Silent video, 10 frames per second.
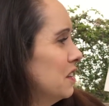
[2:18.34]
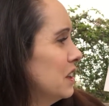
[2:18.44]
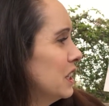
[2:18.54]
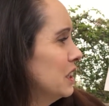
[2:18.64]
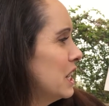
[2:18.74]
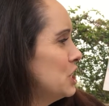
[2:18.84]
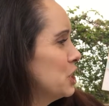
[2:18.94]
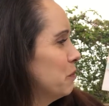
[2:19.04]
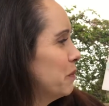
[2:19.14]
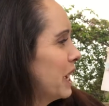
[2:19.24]
"The
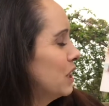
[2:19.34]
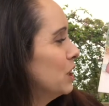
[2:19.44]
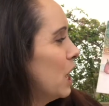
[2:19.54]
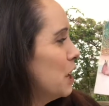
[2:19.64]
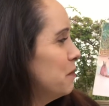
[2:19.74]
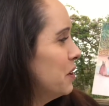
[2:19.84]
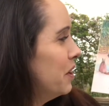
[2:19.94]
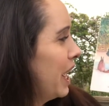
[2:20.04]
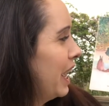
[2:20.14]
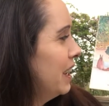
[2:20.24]
Luncheon" by Claude
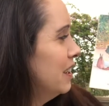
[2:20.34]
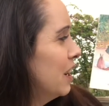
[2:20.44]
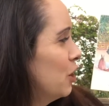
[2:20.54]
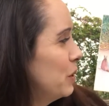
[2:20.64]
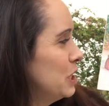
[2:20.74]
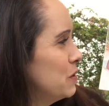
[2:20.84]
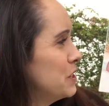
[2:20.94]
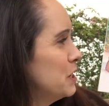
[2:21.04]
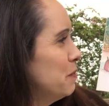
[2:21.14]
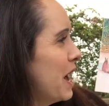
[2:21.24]
Monet, and when you
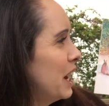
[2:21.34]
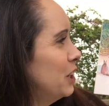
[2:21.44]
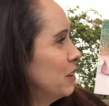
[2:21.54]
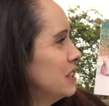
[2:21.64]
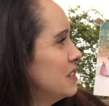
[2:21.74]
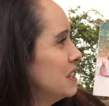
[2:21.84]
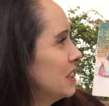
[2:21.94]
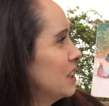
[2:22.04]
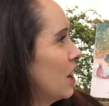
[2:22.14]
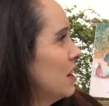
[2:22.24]
stood back you could see a
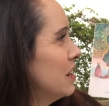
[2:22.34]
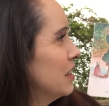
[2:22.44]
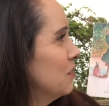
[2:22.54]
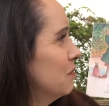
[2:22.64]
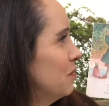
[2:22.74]
garden.